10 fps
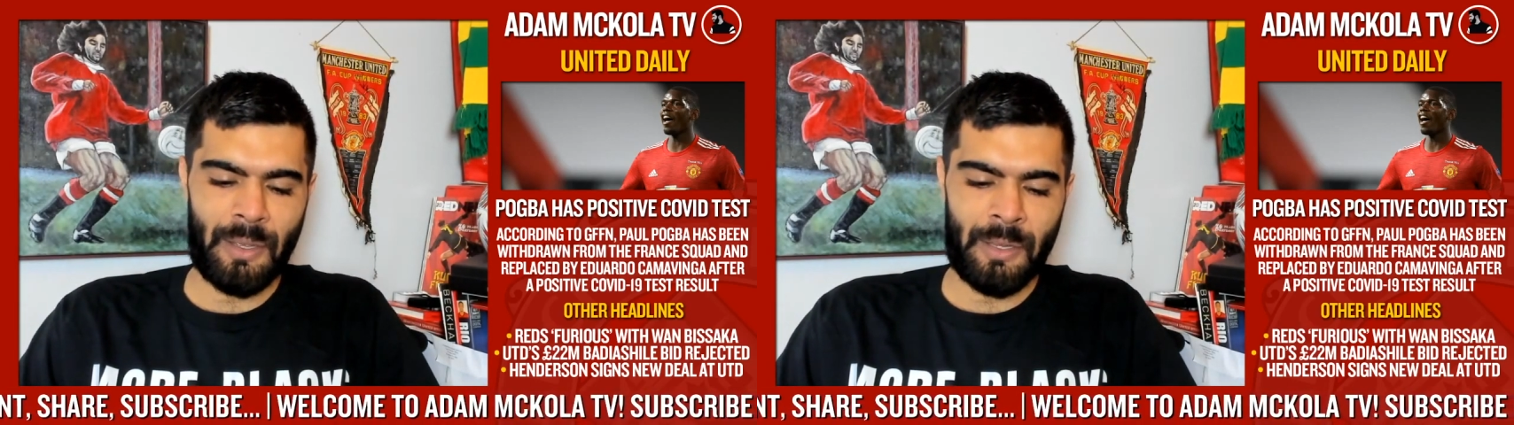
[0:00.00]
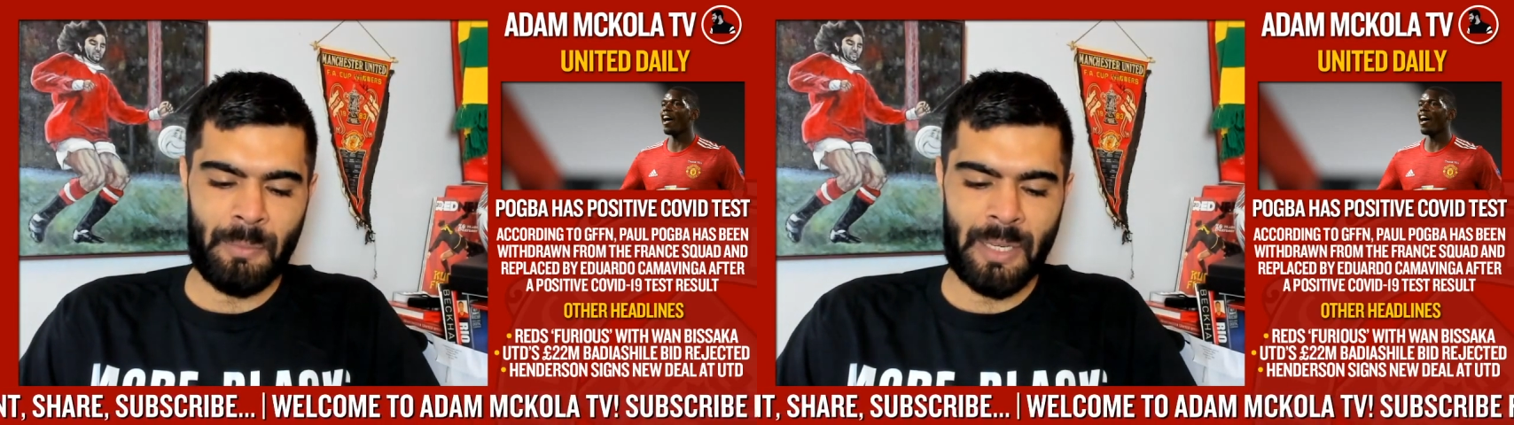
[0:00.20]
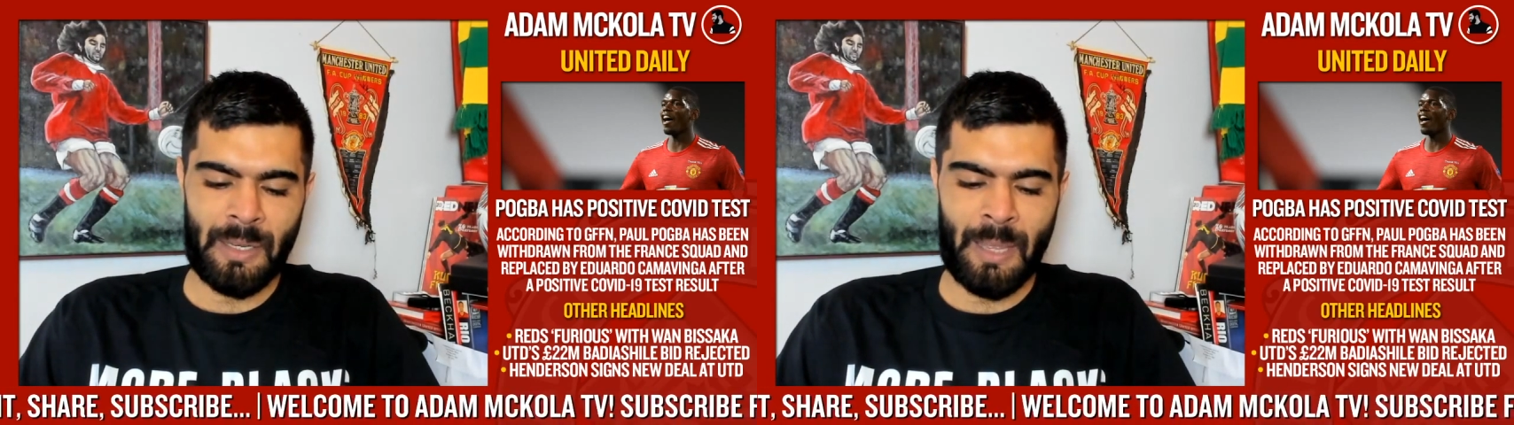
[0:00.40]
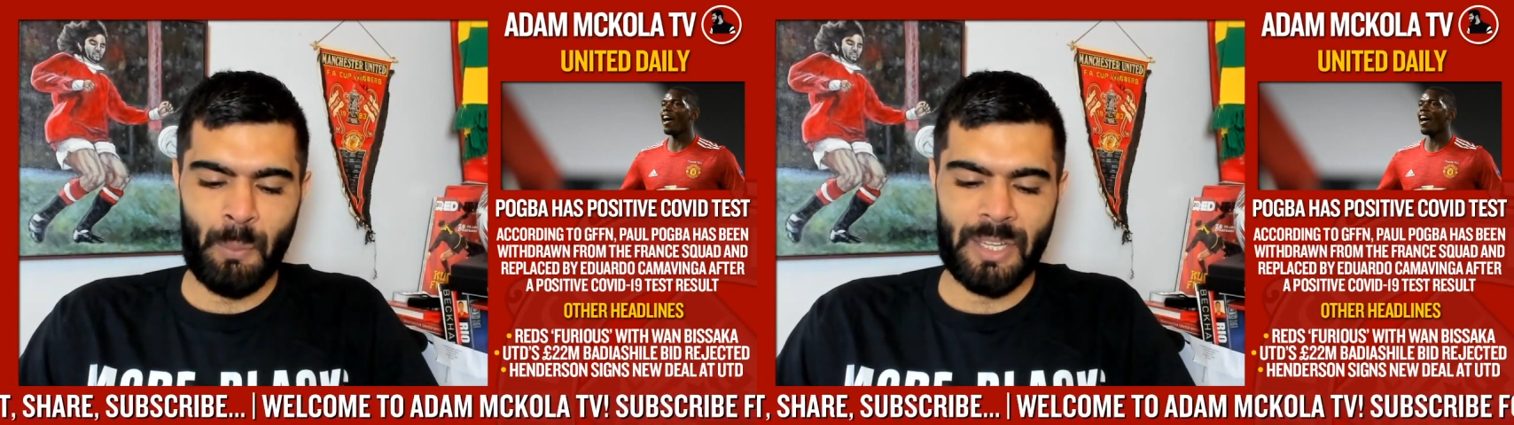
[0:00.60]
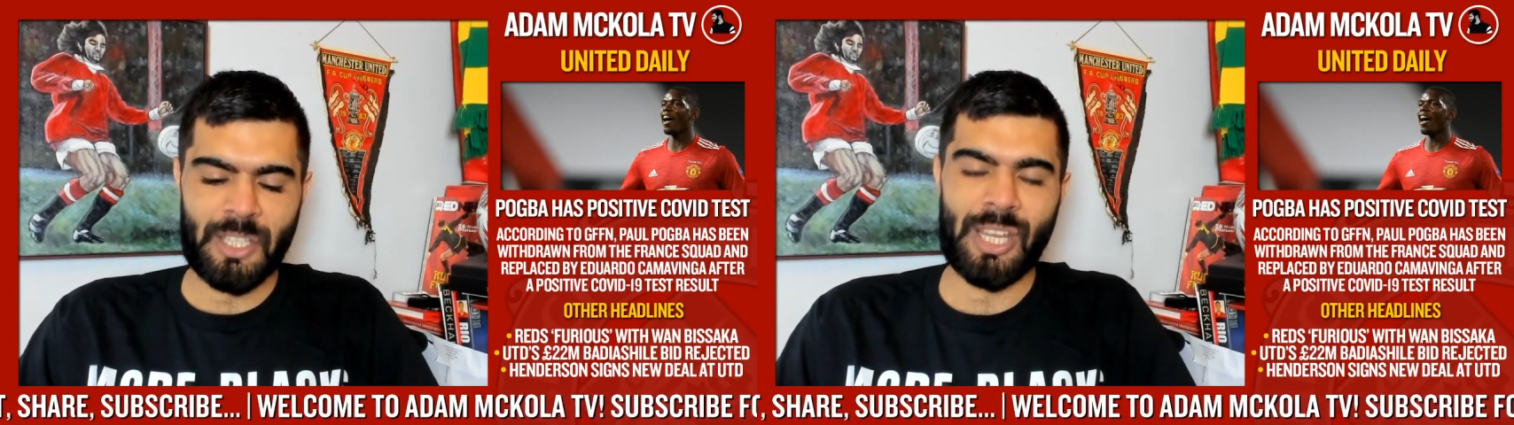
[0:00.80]
He'd been in
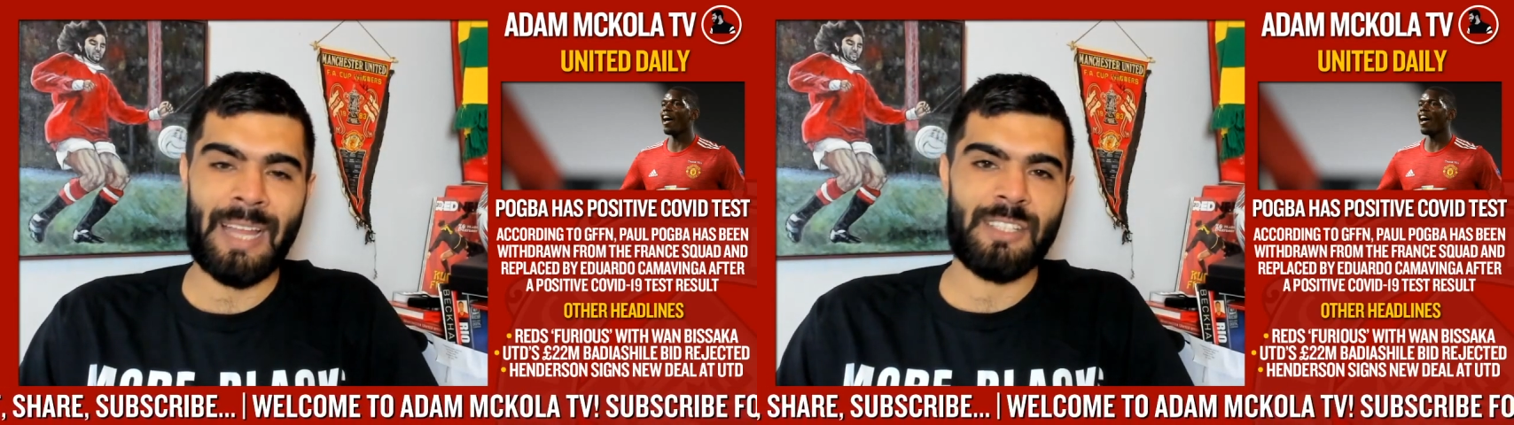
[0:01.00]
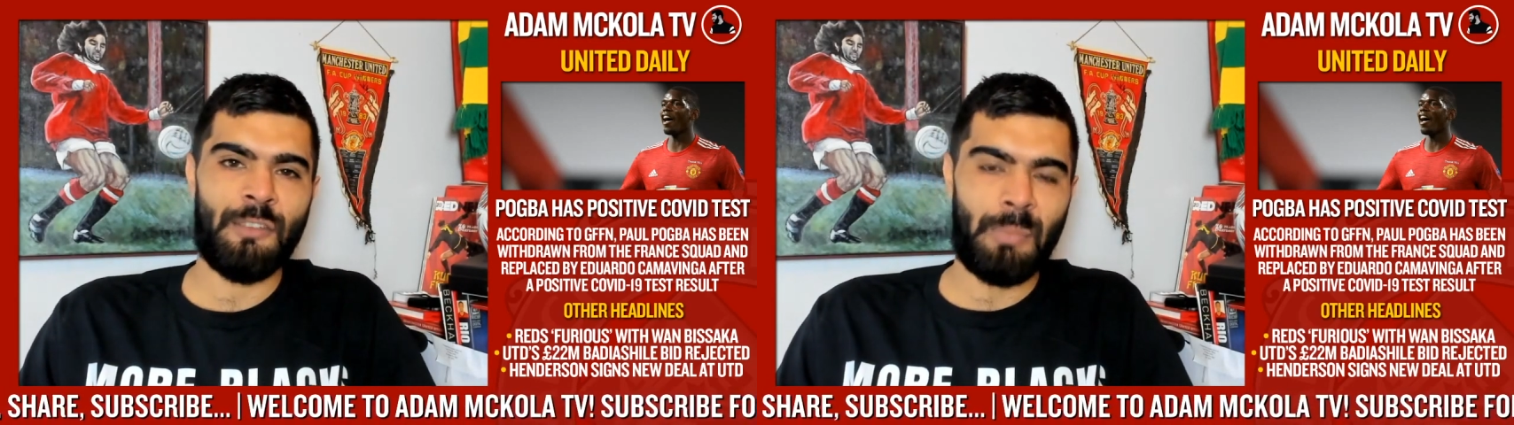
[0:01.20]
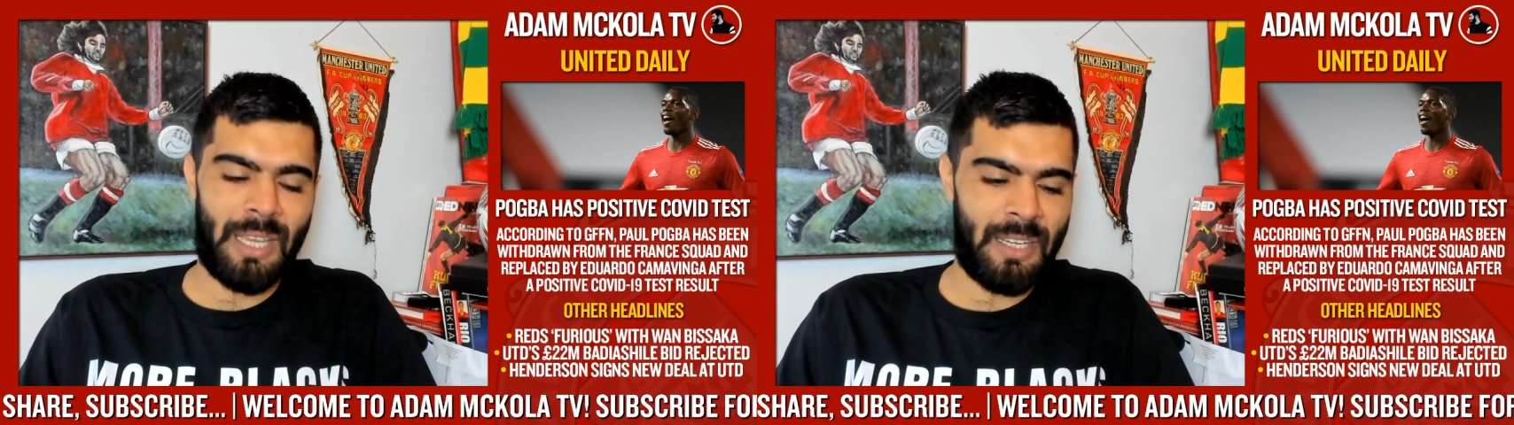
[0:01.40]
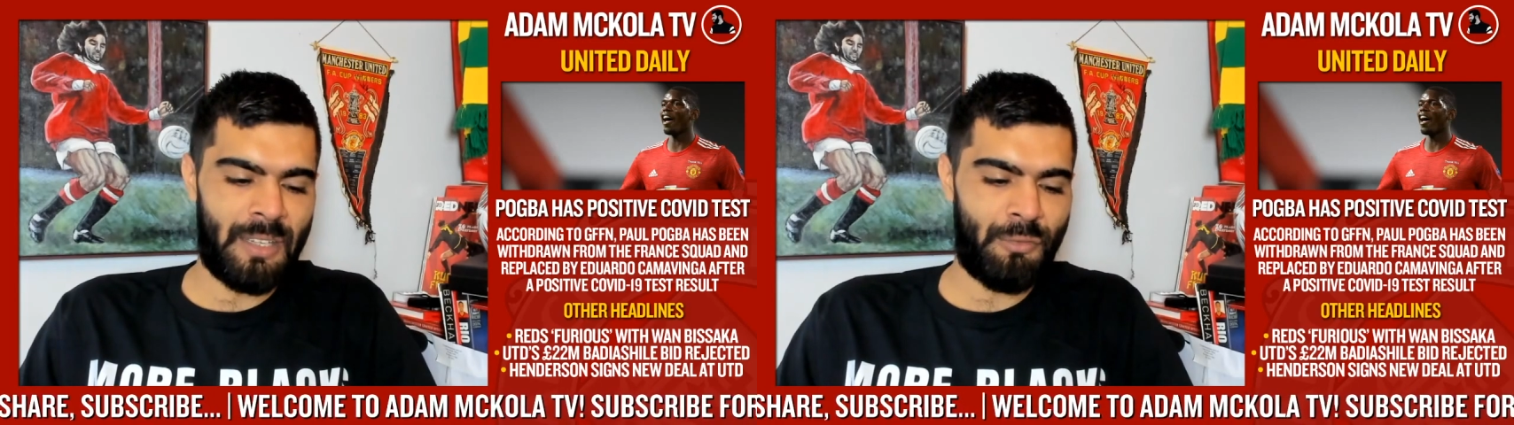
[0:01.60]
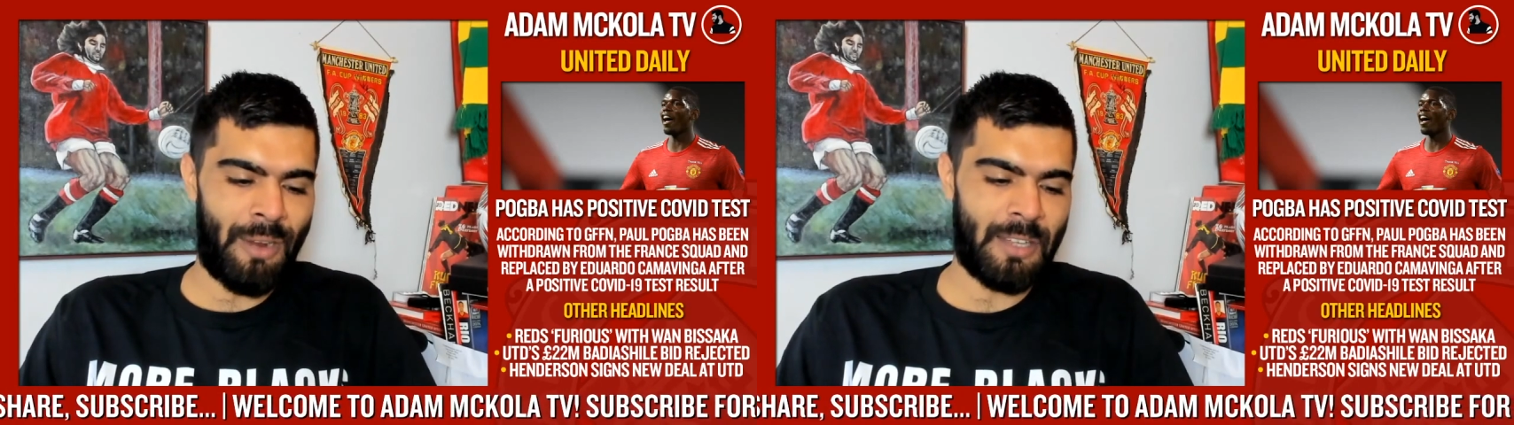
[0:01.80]
with a chance of being in
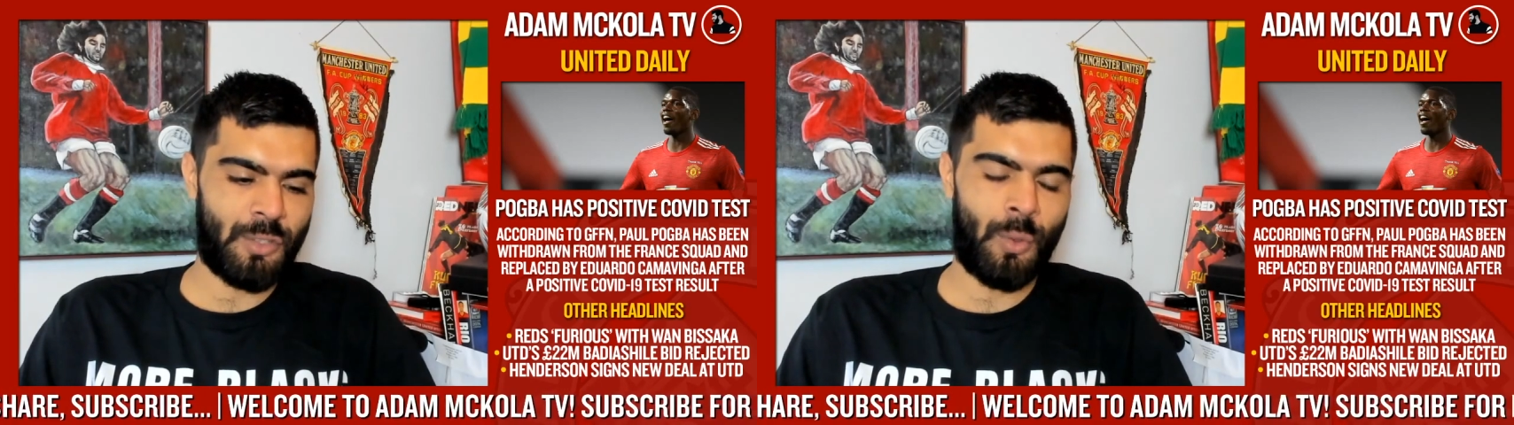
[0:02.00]
the France